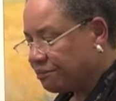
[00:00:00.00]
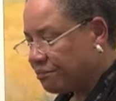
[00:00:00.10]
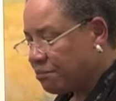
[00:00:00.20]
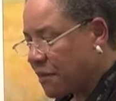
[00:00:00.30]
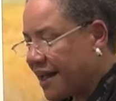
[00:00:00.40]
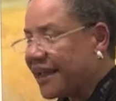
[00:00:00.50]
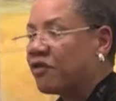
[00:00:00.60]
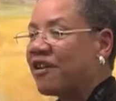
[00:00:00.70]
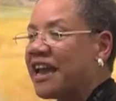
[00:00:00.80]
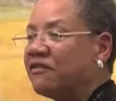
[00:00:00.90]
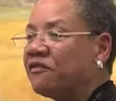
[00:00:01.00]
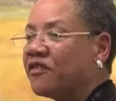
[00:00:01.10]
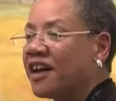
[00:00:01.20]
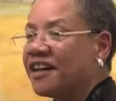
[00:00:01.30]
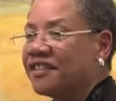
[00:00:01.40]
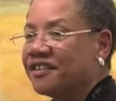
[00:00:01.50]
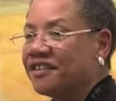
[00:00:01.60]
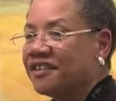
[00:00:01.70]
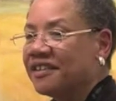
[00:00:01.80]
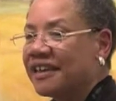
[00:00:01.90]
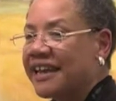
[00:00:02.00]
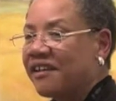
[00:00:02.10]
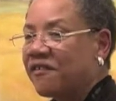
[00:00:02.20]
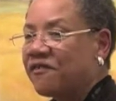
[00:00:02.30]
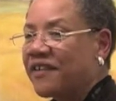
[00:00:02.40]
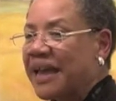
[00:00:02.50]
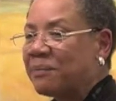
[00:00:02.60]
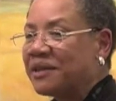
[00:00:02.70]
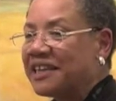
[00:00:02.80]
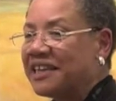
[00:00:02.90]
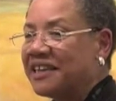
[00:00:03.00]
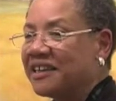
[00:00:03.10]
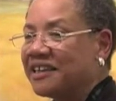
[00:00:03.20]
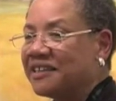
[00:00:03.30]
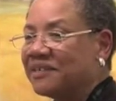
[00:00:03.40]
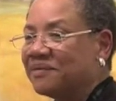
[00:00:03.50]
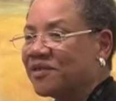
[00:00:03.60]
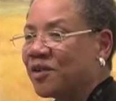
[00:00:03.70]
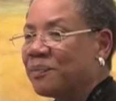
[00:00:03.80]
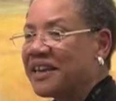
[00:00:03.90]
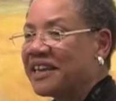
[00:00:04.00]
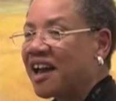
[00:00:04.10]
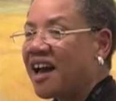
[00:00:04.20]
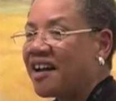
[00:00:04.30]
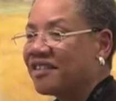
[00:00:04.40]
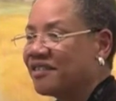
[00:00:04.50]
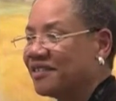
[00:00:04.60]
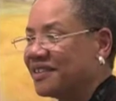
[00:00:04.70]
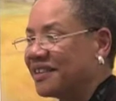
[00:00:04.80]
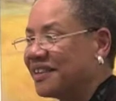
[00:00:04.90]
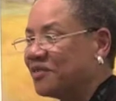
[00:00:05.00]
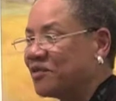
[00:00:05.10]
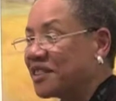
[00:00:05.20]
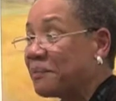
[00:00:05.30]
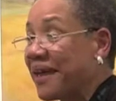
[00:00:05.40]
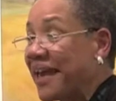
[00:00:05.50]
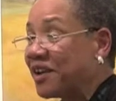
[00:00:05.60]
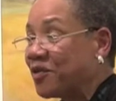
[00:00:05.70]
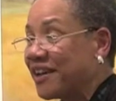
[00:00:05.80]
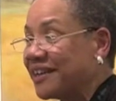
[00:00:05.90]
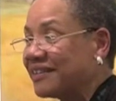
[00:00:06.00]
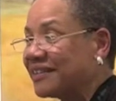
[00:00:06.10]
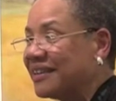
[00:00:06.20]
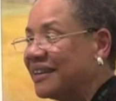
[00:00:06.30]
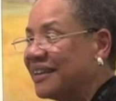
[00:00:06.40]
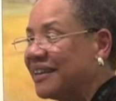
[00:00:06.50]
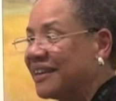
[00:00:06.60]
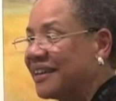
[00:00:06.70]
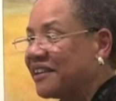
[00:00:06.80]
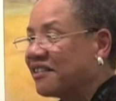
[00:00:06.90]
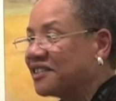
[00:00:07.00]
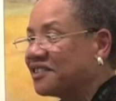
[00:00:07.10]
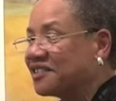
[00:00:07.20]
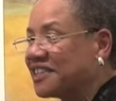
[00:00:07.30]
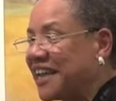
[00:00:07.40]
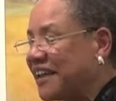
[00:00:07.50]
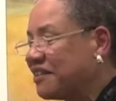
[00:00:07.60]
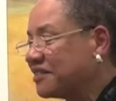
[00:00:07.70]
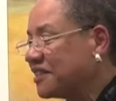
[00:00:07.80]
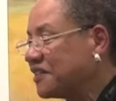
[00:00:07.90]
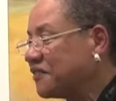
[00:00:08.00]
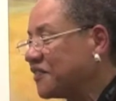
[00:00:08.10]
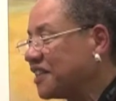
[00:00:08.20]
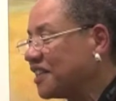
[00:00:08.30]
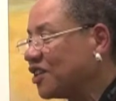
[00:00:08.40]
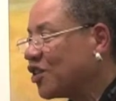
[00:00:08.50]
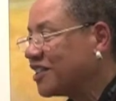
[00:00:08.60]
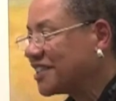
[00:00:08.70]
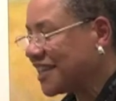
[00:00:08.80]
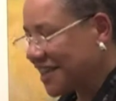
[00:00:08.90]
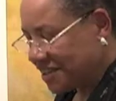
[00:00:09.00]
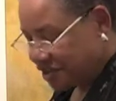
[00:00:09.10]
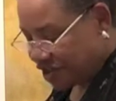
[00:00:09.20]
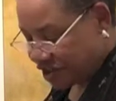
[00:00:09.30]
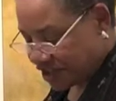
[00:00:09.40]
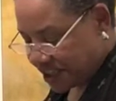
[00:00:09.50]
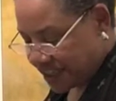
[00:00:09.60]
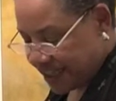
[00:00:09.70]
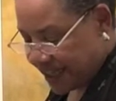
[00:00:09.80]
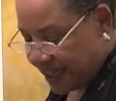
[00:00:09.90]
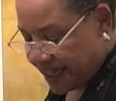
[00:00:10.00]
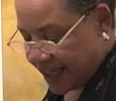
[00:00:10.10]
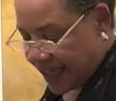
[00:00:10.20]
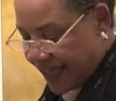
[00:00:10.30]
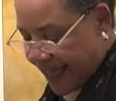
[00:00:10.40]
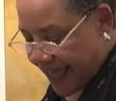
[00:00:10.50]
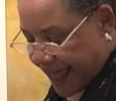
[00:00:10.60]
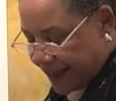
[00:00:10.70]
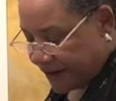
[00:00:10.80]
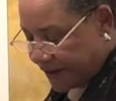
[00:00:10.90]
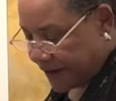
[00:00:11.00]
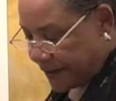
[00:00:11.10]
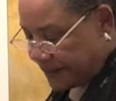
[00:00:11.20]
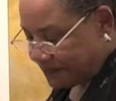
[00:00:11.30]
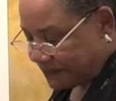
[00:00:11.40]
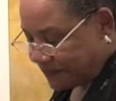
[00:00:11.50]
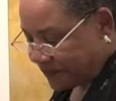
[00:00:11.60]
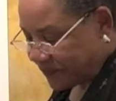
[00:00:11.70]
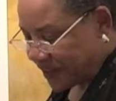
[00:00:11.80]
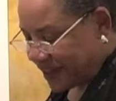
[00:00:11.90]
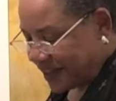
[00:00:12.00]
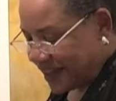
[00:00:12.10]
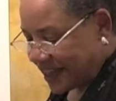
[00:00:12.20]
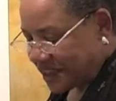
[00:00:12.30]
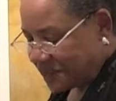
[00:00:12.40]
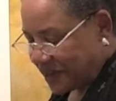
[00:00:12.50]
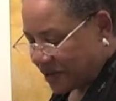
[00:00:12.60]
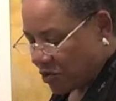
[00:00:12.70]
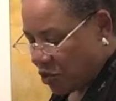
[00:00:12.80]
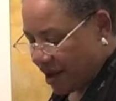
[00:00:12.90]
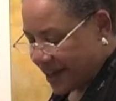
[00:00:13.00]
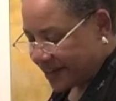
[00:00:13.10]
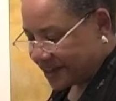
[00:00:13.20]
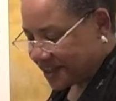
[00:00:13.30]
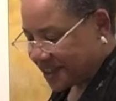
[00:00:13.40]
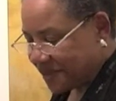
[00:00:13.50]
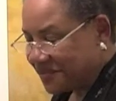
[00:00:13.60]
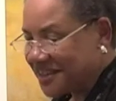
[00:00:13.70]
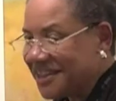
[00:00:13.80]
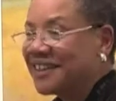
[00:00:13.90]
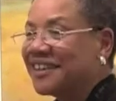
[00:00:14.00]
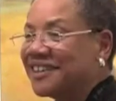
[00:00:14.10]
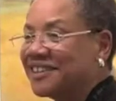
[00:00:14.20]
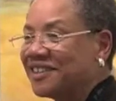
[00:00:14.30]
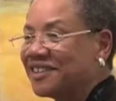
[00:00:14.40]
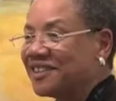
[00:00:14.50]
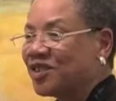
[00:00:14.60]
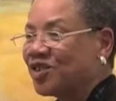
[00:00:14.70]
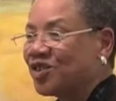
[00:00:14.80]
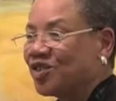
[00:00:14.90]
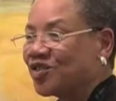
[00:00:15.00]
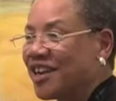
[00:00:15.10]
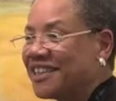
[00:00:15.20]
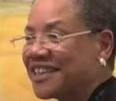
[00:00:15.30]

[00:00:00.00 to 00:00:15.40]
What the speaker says: my grandfather and our family are being honored with a banquet in our little town of Lawnside, New Jersey. And it's been quite something trying